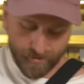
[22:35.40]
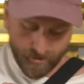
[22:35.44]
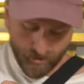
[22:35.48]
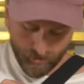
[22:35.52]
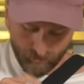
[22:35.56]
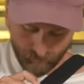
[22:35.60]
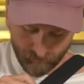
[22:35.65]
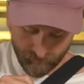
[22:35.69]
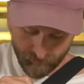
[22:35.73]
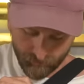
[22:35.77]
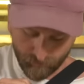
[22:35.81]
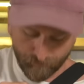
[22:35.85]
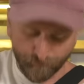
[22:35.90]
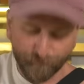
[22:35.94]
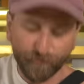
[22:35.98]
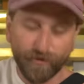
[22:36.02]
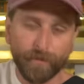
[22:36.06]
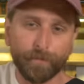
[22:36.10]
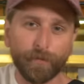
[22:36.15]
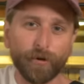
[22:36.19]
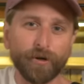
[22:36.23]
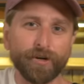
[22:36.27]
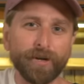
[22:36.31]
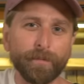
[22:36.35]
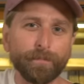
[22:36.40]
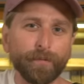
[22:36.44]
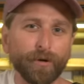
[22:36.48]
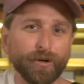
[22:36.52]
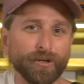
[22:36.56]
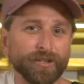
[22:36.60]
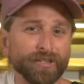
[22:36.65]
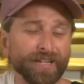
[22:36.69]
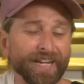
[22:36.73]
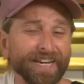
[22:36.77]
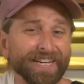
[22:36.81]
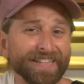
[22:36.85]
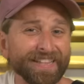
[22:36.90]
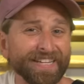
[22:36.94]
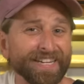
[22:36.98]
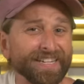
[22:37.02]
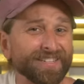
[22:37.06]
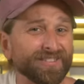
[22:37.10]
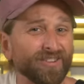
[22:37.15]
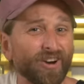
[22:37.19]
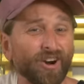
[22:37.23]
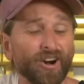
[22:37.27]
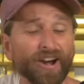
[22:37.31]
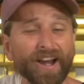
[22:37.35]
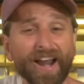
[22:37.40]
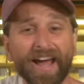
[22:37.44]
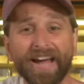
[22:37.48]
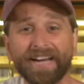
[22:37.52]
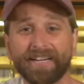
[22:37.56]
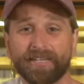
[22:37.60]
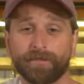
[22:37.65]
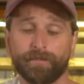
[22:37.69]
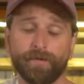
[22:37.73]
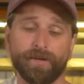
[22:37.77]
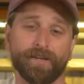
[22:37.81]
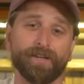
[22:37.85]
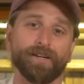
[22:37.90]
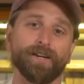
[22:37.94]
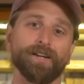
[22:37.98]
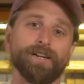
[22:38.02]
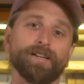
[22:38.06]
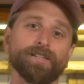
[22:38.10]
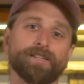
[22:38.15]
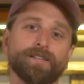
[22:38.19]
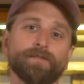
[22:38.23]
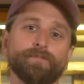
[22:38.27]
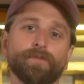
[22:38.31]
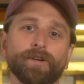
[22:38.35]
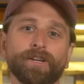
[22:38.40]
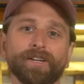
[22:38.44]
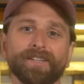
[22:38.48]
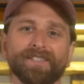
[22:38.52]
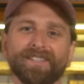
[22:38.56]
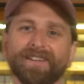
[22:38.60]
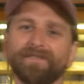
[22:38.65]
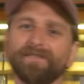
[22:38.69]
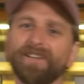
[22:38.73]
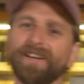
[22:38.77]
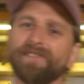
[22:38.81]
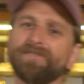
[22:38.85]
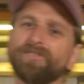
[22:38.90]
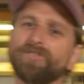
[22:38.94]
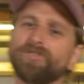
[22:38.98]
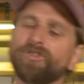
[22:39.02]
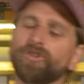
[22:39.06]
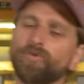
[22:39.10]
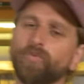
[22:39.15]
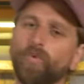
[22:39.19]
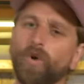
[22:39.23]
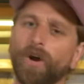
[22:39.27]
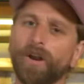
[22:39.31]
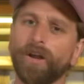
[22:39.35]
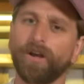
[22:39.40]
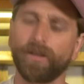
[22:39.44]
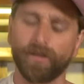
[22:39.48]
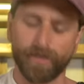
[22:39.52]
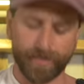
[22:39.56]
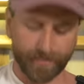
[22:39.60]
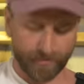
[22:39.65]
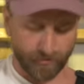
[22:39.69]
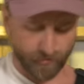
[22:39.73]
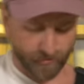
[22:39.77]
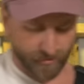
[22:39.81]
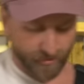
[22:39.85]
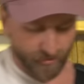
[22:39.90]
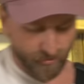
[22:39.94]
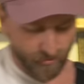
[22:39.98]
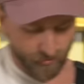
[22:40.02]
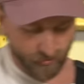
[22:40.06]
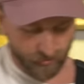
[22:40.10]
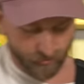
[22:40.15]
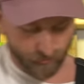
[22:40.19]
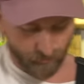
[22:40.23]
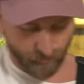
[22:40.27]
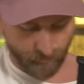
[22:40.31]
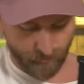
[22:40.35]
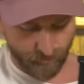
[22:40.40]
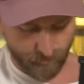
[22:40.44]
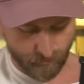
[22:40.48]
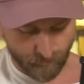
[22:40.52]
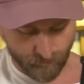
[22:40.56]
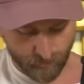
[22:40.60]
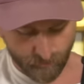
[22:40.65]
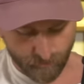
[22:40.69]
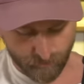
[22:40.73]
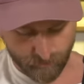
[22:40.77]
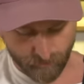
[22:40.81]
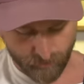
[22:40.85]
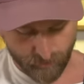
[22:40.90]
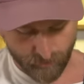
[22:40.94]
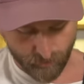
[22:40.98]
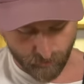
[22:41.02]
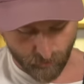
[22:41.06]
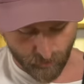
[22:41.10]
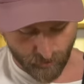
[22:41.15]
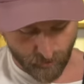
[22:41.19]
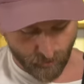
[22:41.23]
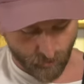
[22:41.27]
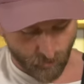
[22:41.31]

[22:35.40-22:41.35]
know, little flipper dippers like this are nice because sometimes you just wanna, like, you'll get used to it. You wanna